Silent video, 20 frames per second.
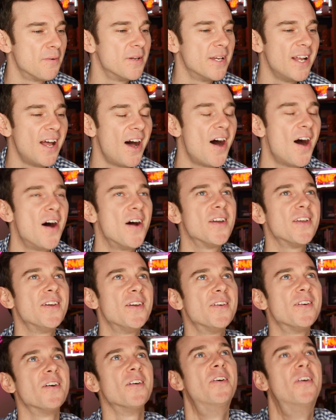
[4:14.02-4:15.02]
I mean, are
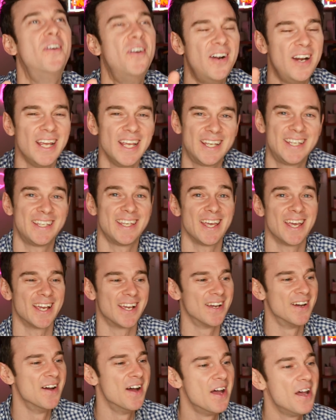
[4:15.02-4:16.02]
you
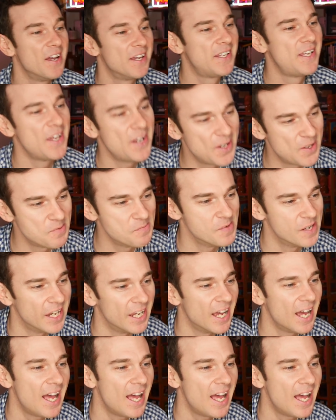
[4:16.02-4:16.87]
freaking kidding me?